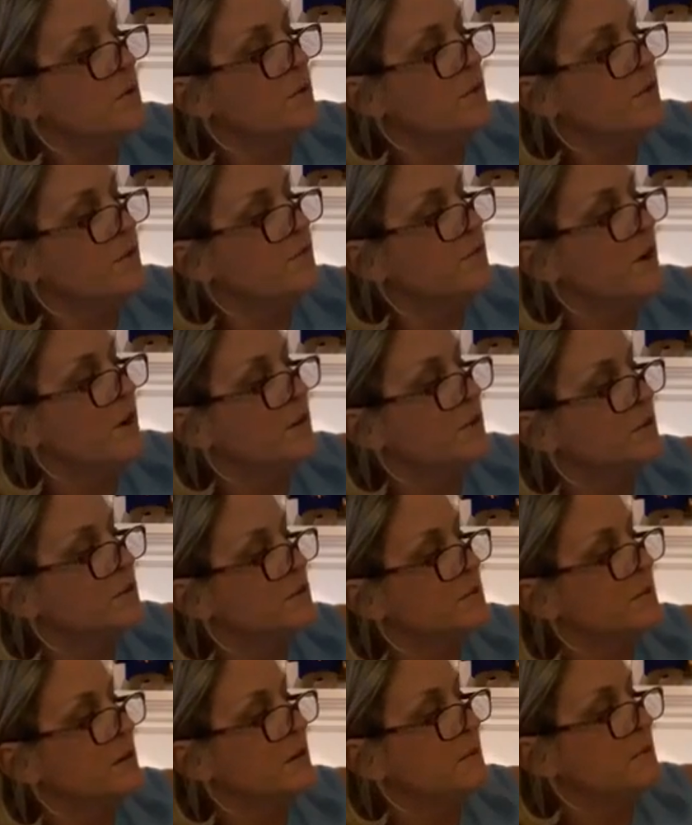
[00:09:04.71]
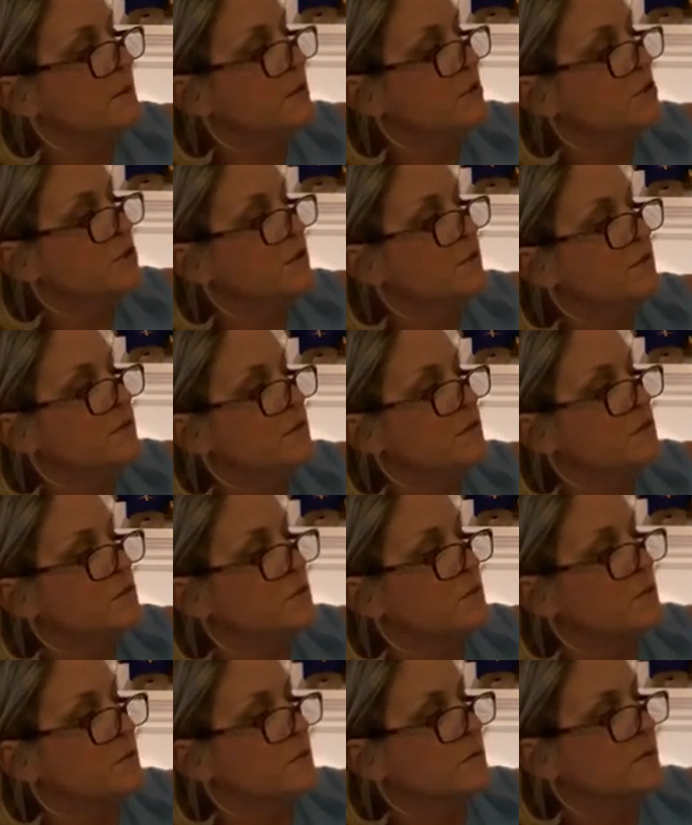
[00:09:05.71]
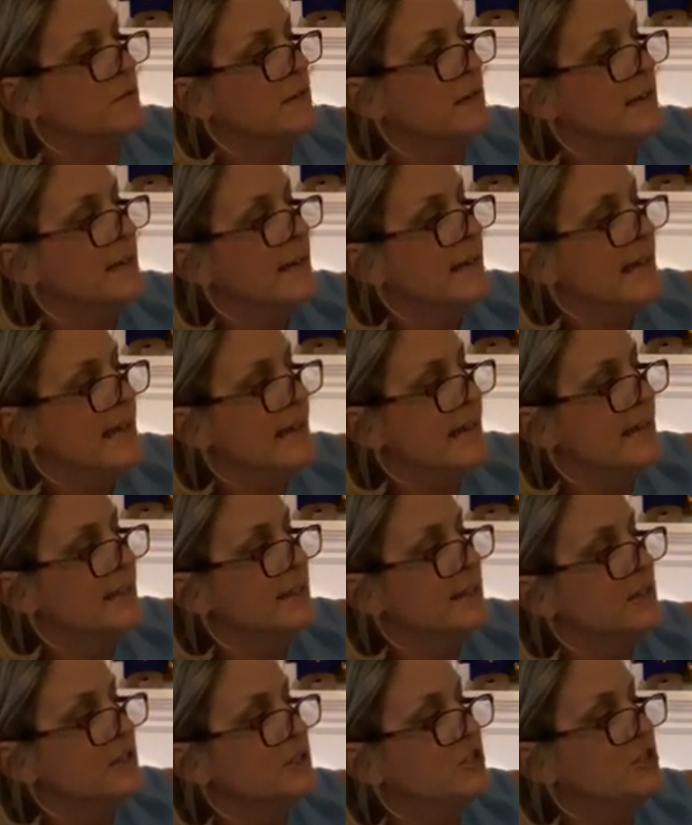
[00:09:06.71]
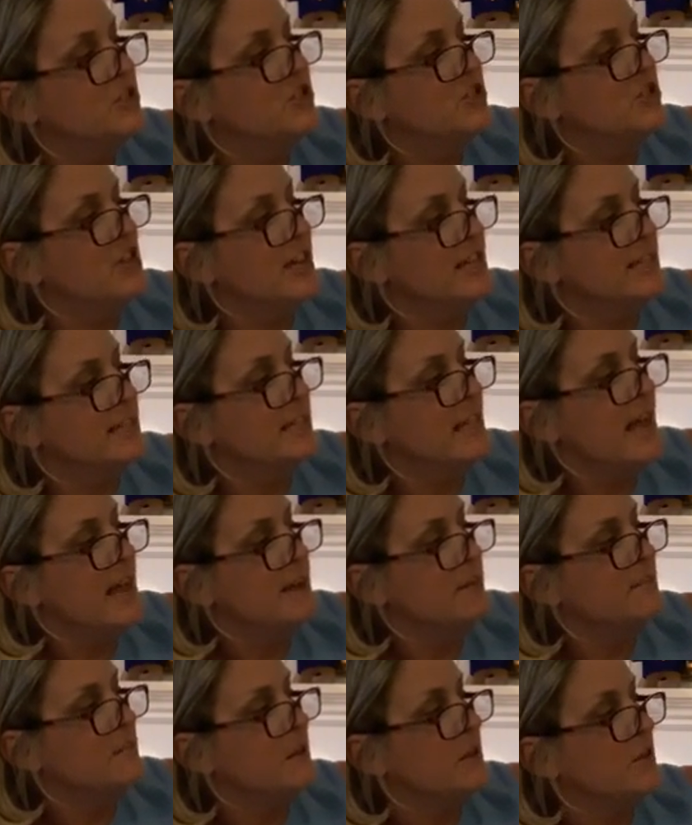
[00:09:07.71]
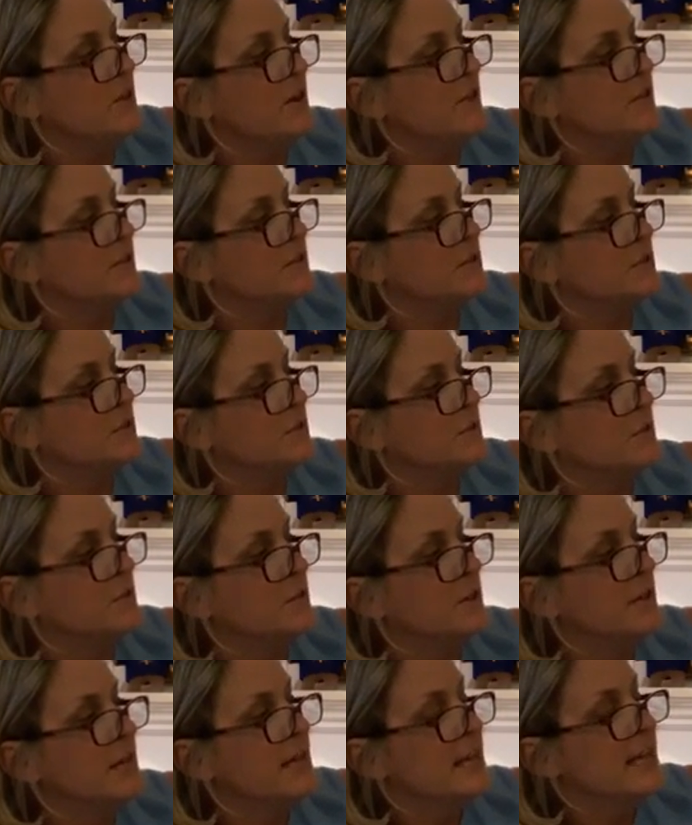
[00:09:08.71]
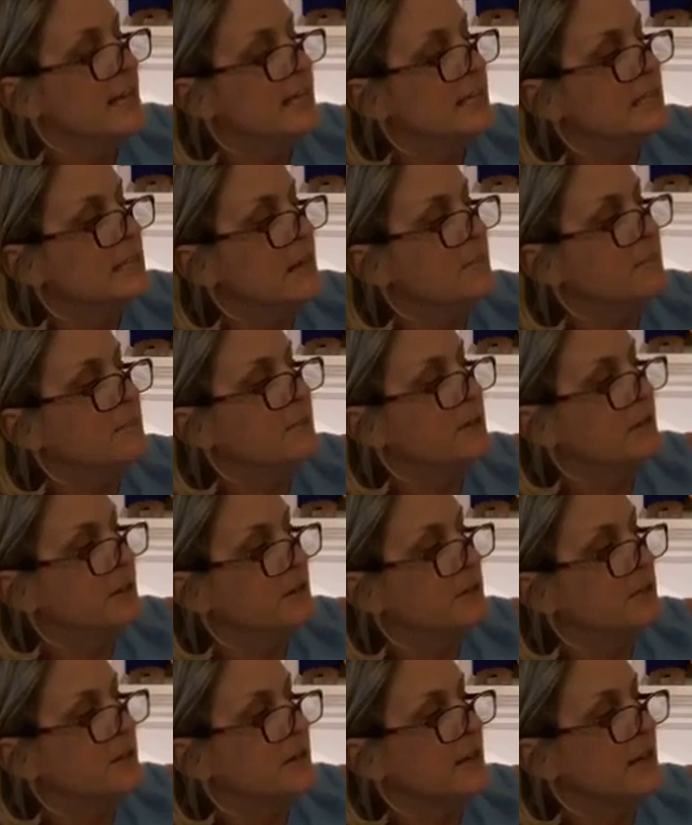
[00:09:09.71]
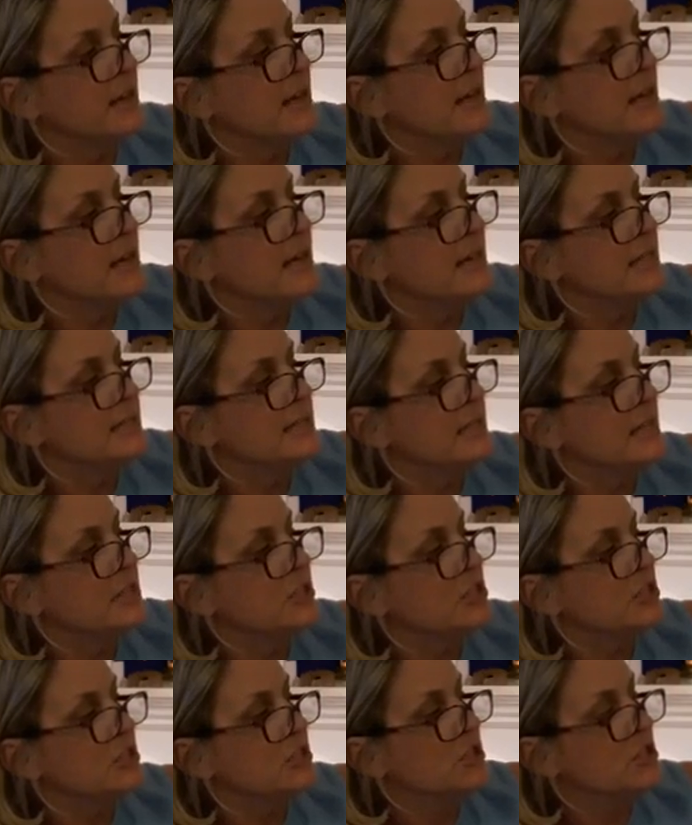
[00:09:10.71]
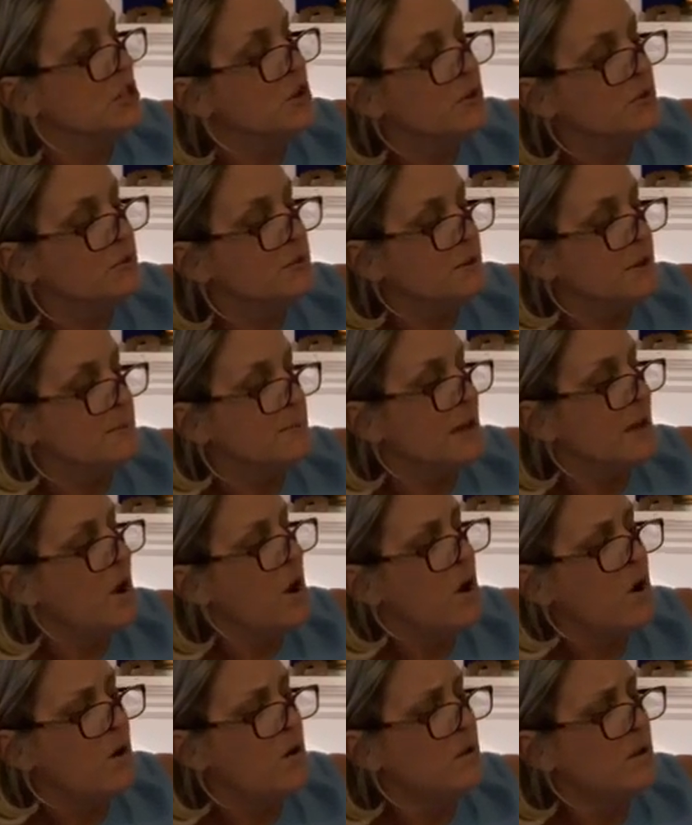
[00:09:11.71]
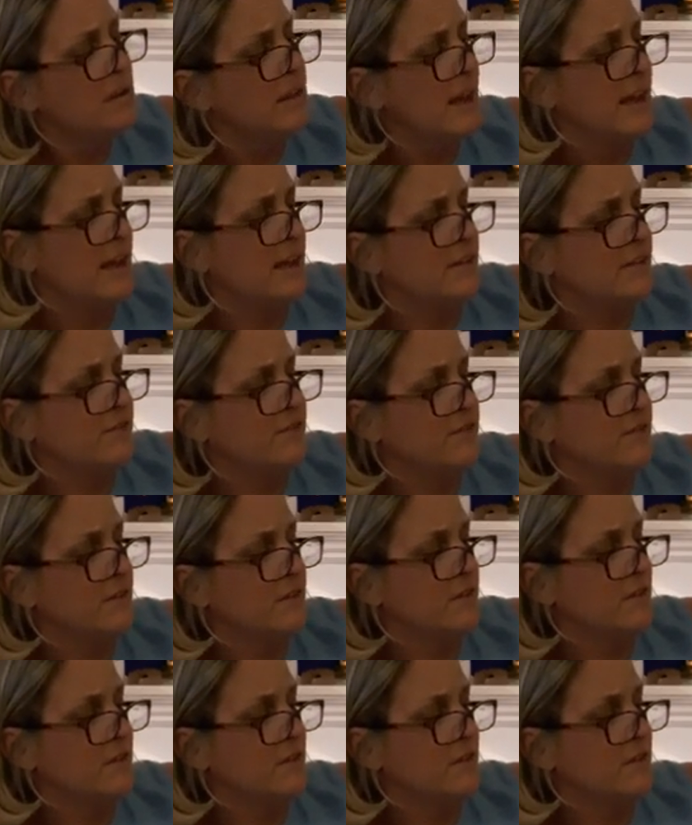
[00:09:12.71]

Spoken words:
with the freckles made a picture of the school. "It looks just like me," thought the school, "except glittery. It's like she's known me my whole life."